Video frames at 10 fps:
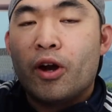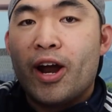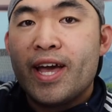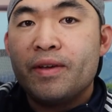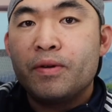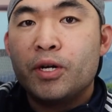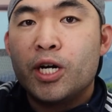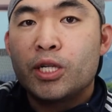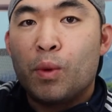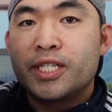alright?
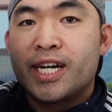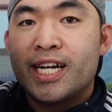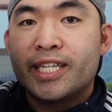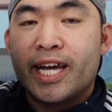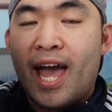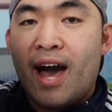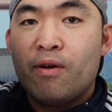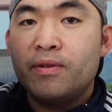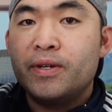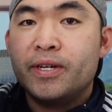So once you guys take it
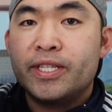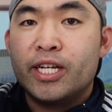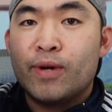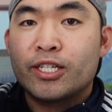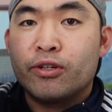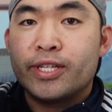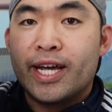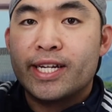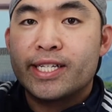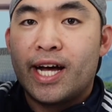out, this actually looks like
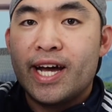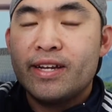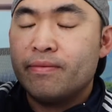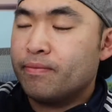inside.